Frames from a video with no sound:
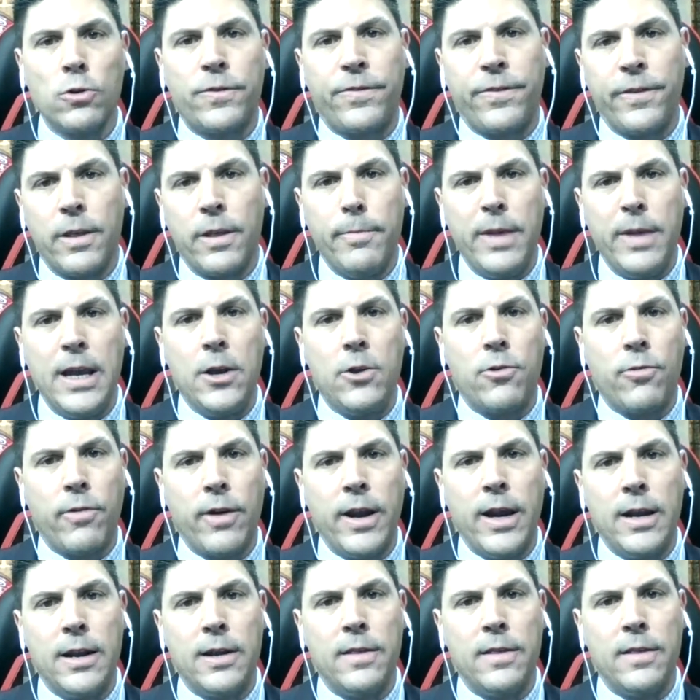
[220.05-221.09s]
holds for the
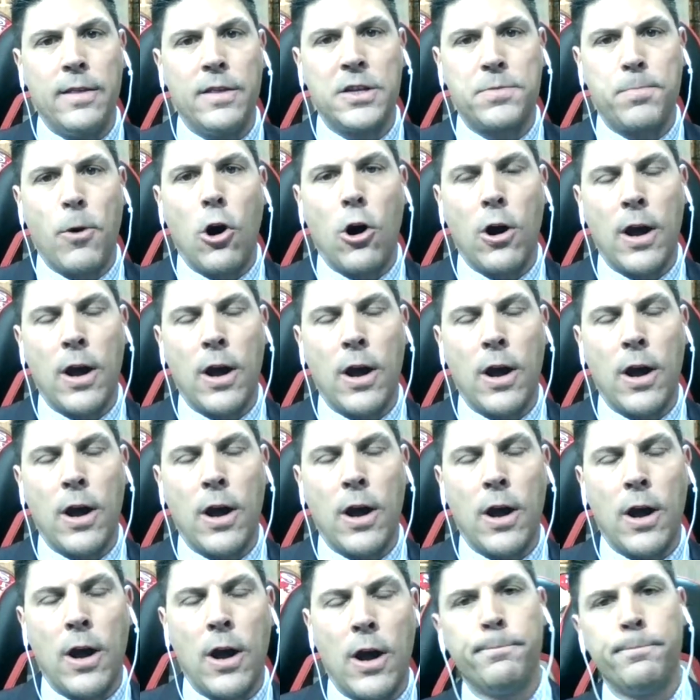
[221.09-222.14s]
Mean Green in this ball game.